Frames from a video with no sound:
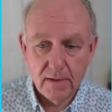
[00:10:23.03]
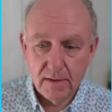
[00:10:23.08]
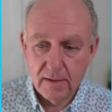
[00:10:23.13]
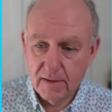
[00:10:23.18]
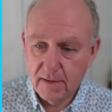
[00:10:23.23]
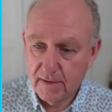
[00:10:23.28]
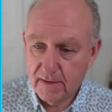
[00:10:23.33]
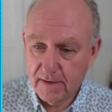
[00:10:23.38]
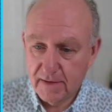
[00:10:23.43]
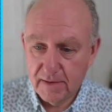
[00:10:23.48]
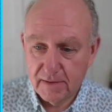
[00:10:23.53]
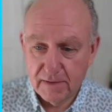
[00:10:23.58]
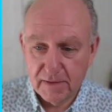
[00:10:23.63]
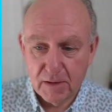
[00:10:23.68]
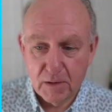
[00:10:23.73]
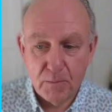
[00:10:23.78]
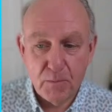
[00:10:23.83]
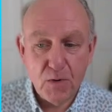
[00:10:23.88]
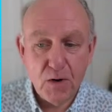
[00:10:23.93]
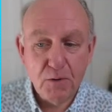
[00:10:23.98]
A
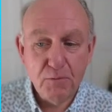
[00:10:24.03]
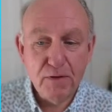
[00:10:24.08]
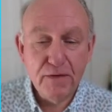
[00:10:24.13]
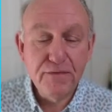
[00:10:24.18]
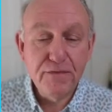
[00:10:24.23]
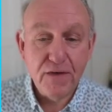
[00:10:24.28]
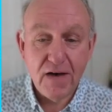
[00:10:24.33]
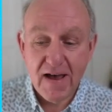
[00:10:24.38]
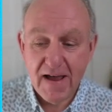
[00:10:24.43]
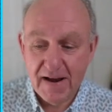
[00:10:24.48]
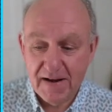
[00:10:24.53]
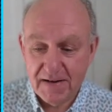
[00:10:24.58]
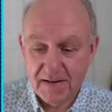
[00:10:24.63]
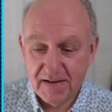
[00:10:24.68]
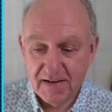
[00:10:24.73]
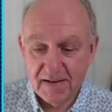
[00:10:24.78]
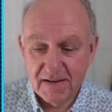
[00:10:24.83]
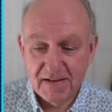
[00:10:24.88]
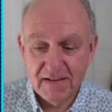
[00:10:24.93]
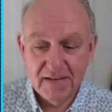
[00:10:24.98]
little more refined,
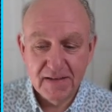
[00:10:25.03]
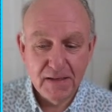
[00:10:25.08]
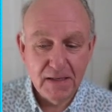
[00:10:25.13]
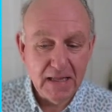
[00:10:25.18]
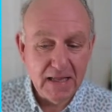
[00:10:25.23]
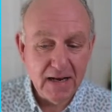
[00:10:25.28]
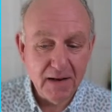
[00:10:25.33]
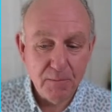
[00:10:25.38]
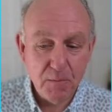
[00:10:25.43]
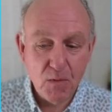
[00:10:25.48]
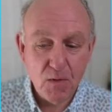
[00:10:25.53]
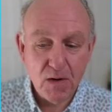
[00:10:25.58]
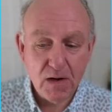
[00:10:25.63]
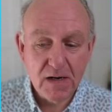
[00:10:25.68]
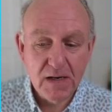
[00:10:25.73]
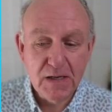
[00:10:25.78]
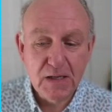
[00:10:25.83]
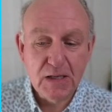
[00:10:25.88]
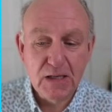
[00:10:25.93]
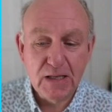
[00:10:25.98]
a little more
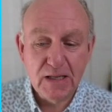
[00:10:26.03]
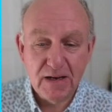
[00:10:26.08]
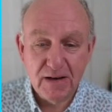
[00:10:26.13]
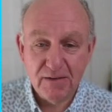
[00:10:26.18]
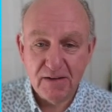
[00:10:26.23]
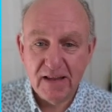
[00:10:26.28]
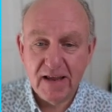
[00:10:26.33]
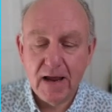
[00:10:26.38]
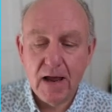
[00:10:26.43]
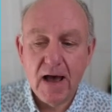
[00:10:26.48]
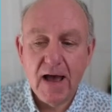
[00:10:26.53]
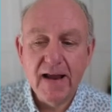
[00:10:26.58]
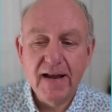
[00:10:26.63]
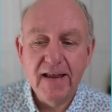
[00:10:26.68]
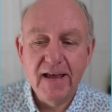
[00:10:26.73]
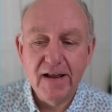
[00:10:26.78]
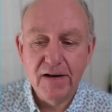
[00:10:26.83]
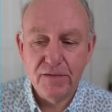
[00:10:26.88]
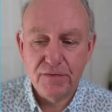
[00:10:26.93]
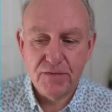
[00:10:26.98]
clearly
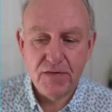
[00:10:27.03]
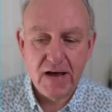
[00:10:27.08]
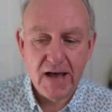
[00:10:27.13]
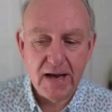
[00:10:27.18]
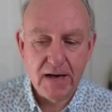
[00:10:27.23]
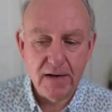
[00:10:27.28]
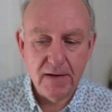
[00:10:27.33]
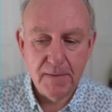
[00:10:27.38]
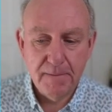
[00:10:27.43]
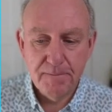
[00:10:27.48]
identified.